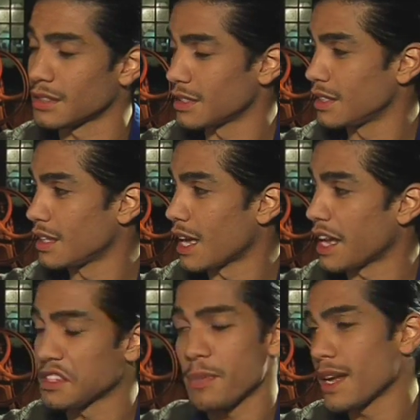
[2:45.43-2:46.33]
Mm-hmm, mm-hmm. I
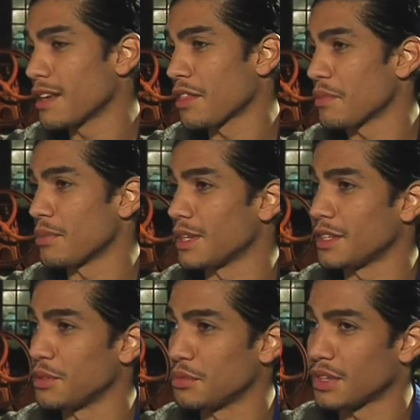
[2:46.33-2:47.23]
expect nothing but
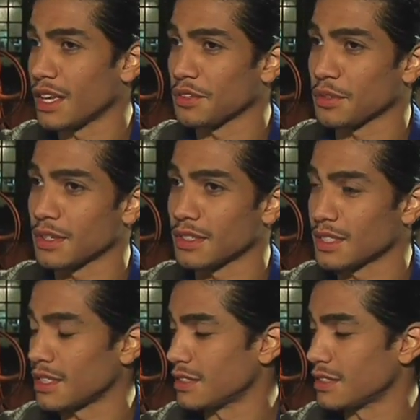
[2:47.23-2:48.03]
huge things on this season.